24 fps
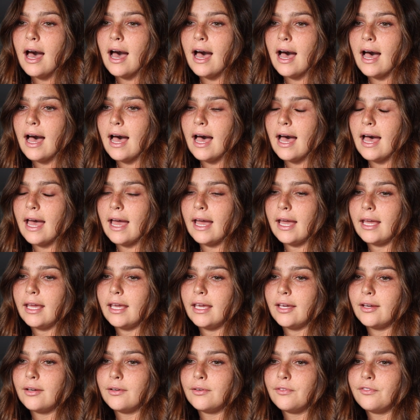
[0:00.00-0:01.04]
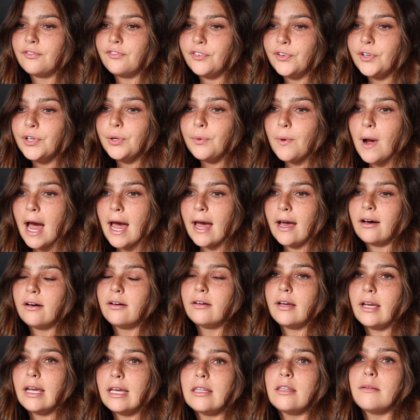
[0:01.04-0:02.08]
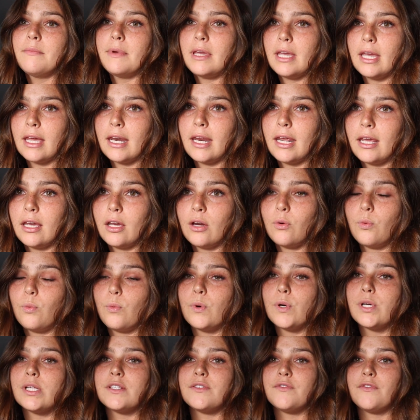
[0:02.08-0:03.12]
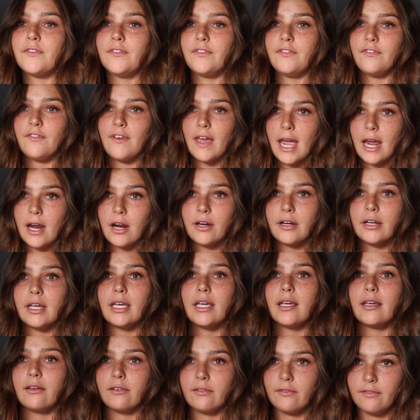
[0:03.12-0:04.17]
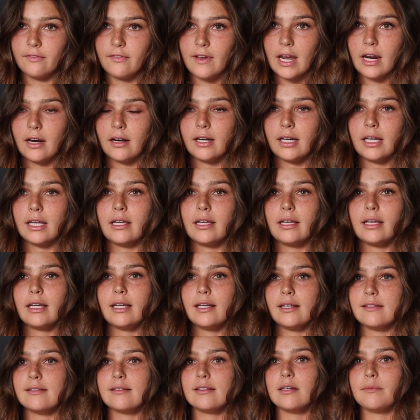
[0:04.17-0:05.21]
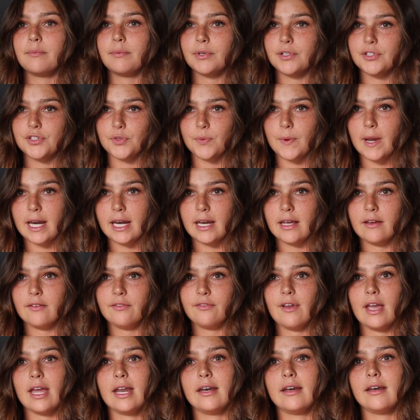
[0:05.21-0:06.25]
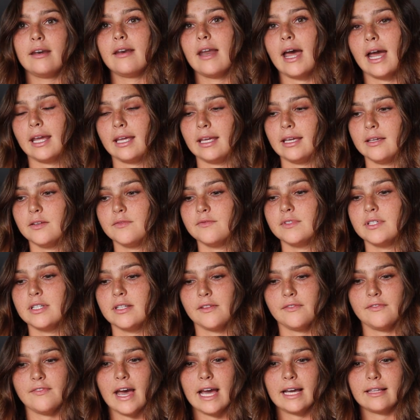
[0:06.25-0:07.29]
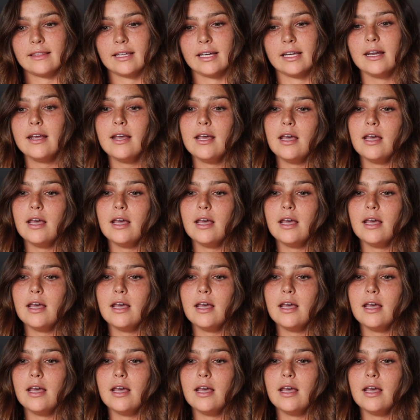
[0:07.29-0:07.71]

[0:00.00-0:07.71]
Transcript: I, for a while in the beginning, was very, very easily persuasive and naive to the fact that